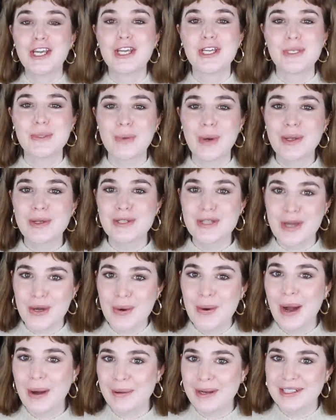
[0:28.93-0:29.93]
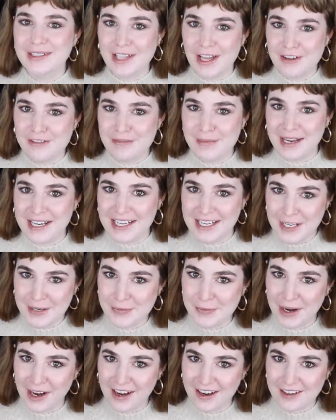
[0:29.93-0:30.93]
You all know how I love my
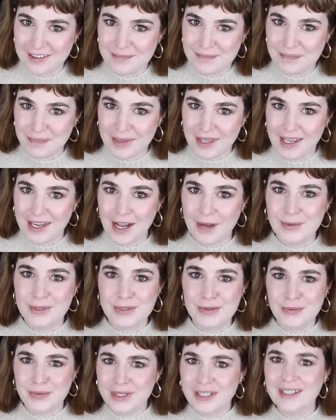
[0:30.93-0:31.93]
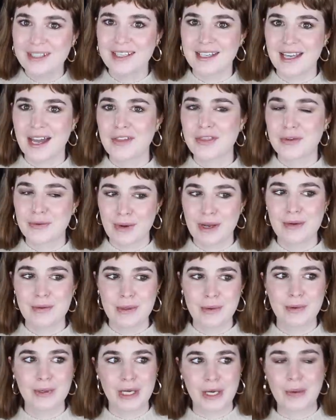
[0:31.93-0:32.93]
knitwear. And I was really, at the rate
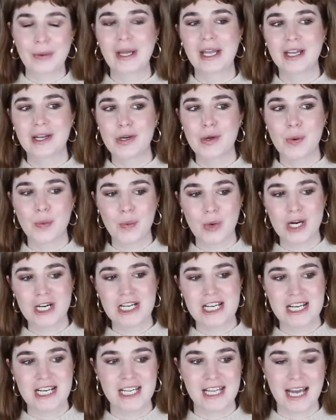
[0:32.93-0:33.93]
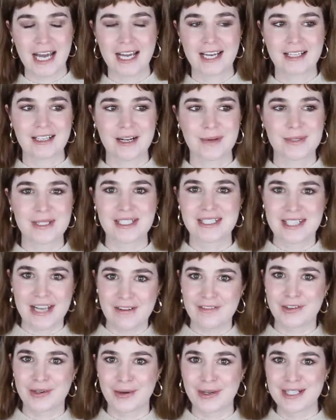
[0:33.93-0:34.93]
we were going, worried that I was
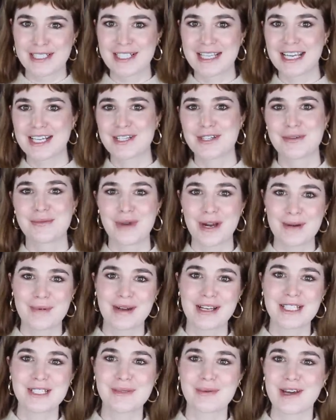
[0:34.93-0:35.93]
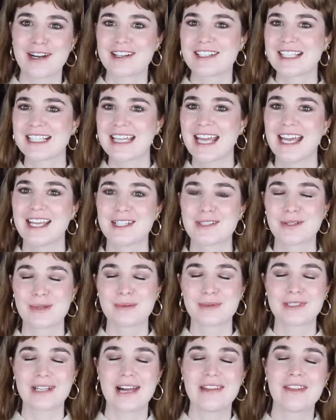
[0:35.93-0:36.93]
never going to get to wear my sweaters again. So
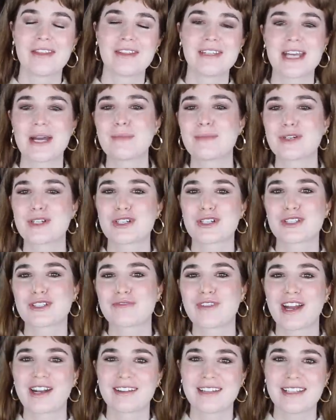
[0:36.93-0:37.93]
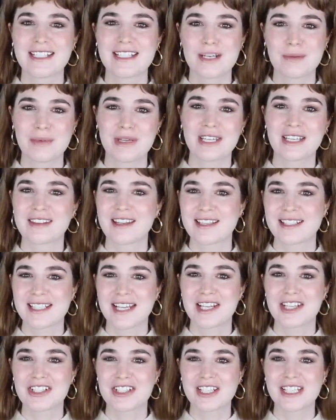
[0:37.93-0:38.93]
I'm glad that the temperature is finally dipping in Los
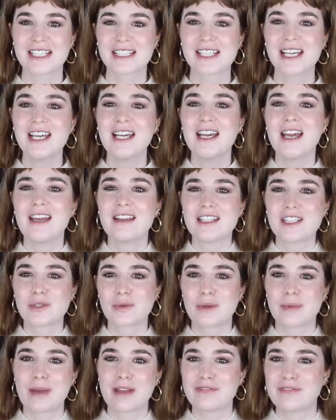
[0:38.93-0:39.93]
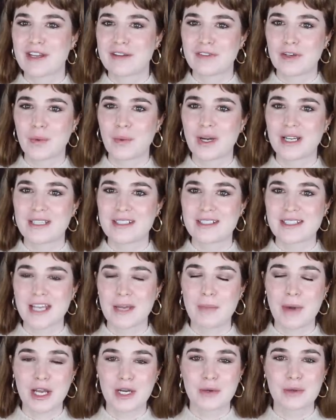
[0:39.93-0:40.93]
Angeles. This is one of my favorite ones. I
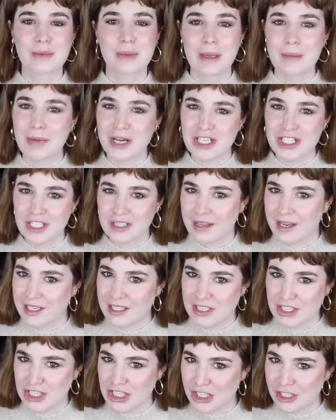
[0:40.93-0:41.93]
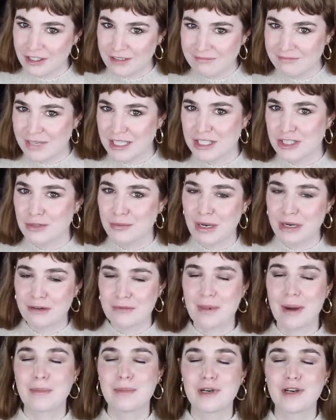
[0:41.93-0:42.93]
bought it with my budget last year, as you may
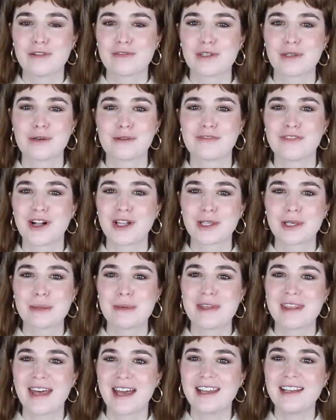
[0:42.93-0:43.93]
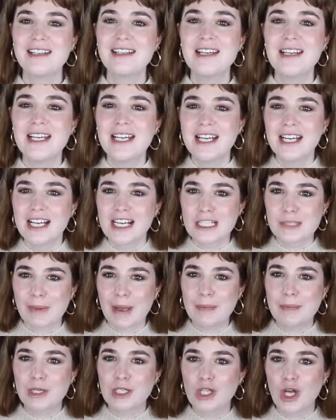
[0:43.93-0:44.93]
remember if you were following me then. It's
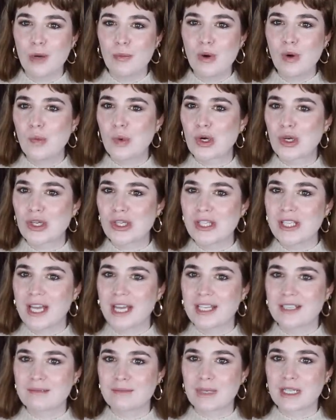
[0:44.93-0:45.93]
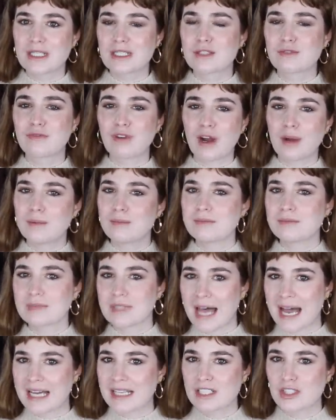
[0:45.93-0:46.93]
by Paloma Wool, and it's from
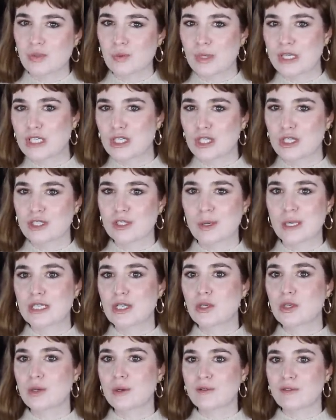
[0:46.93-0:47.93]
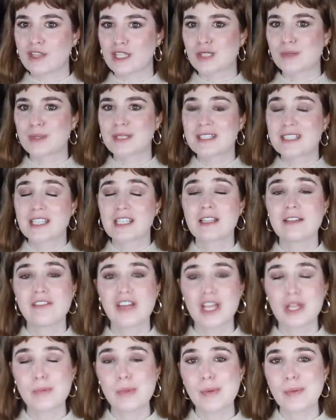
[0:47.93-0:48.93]
last winter, so I don't know if this one's still
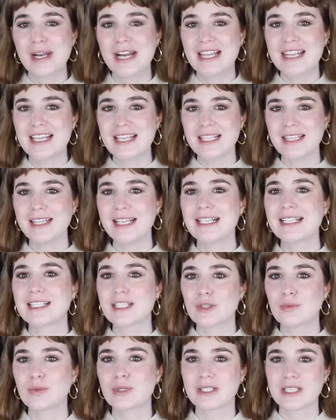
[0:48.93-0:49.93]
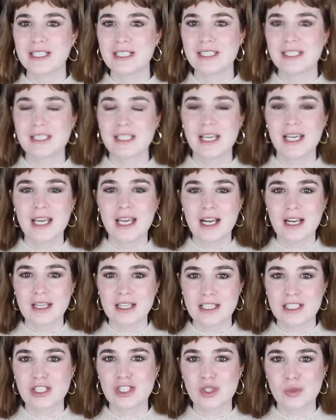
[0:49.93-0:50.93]
available, but I think that they did release
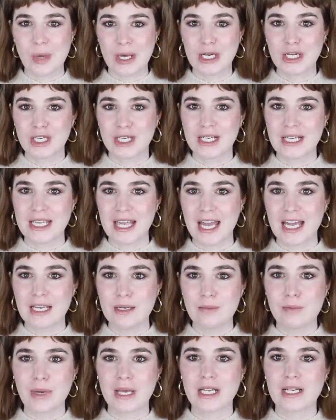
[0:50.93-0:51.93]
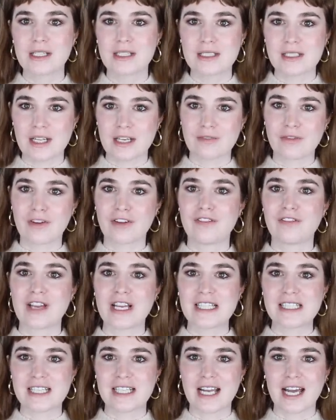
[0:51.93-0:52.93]
this sweater again, but instead of a
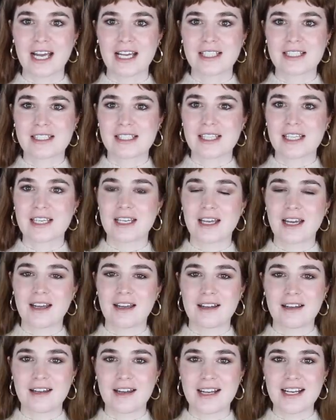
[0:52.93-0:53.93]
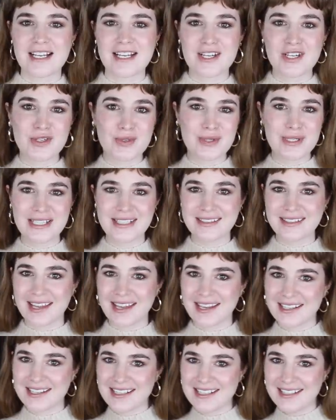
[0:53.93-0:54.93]
face, it has like a nudie
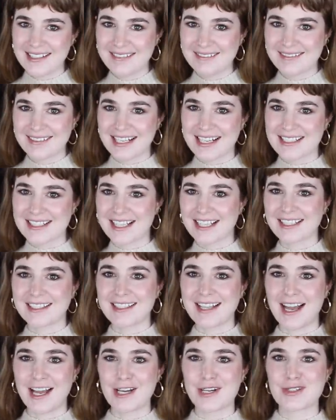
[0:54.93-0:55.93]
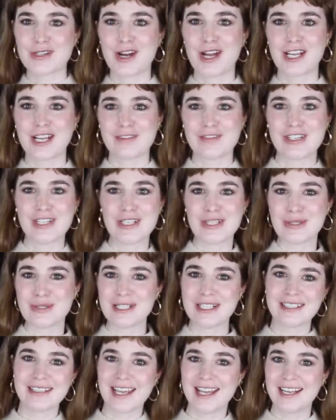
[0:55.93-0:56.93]
lady. It has like a line drawing of a
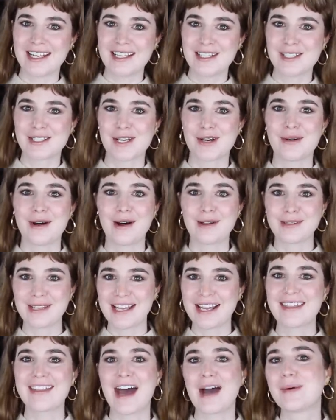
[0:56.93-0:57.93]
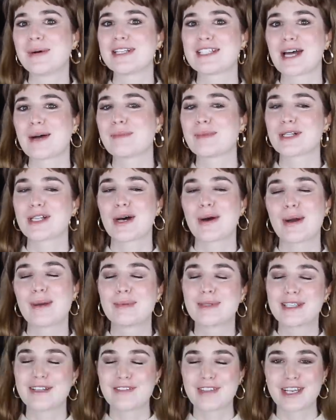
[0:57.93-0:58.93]
nudie lady. So I'll link that one down below. I
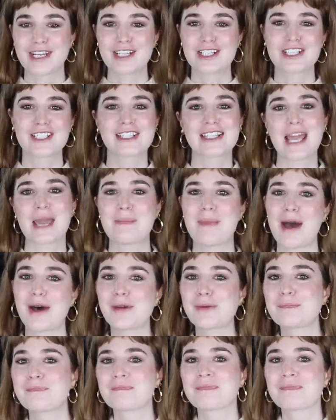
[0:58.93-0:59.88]
believe that it just came out.